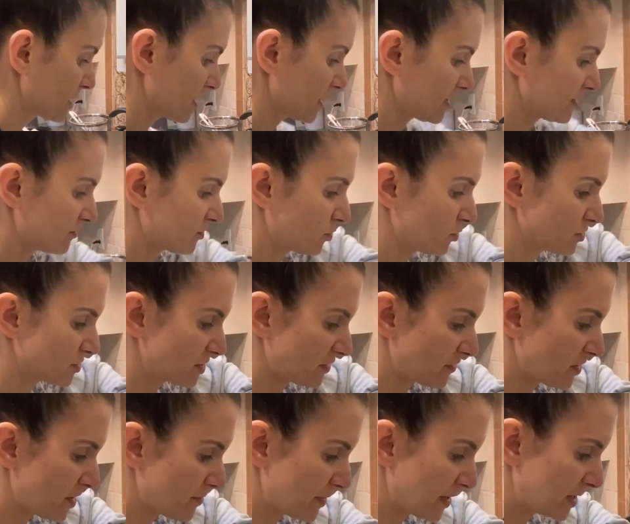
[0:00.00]
And of course, I've
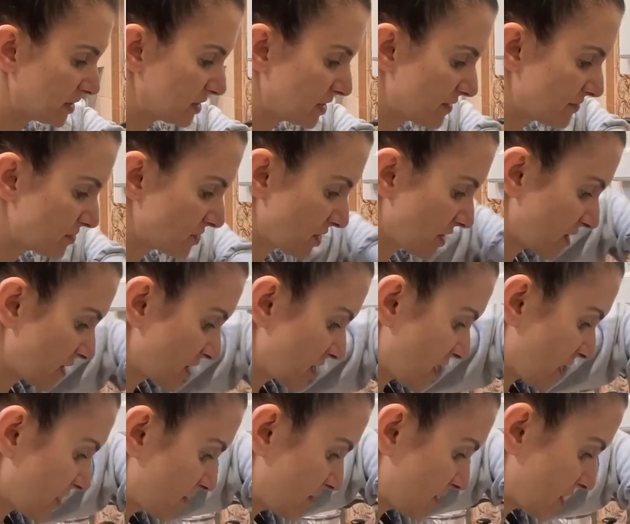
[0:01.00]
got my gloves on
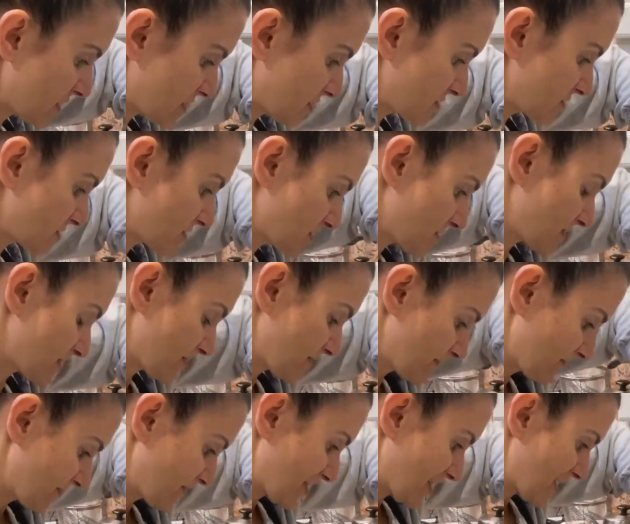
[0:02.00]
again because
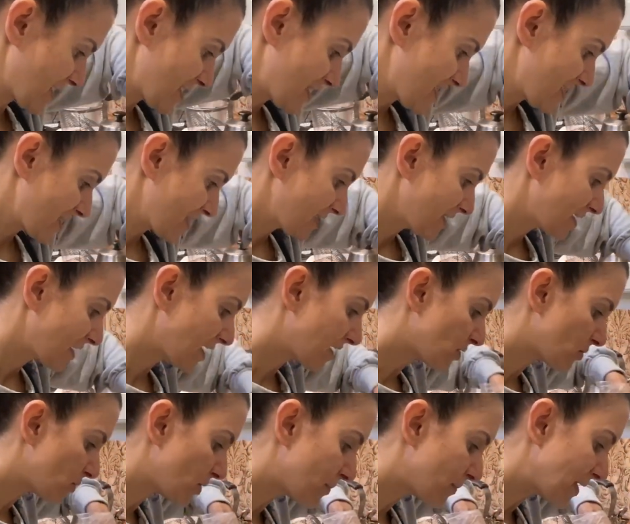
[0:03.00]
I
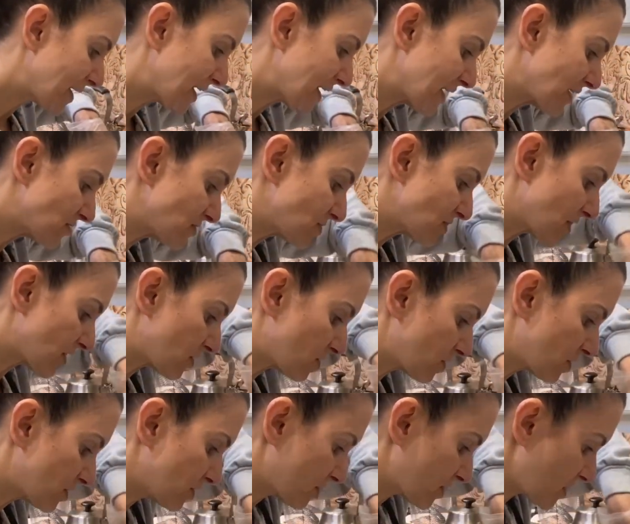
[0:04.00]
don't want my hands to get all
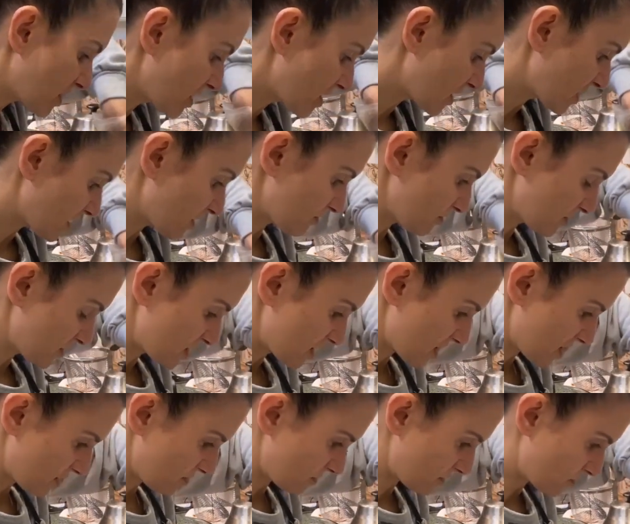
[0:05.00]
gooky, and I don't think
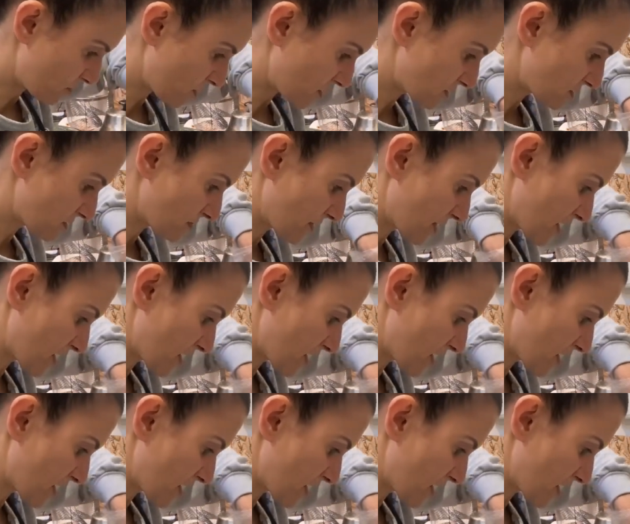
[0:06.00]
anyone wants my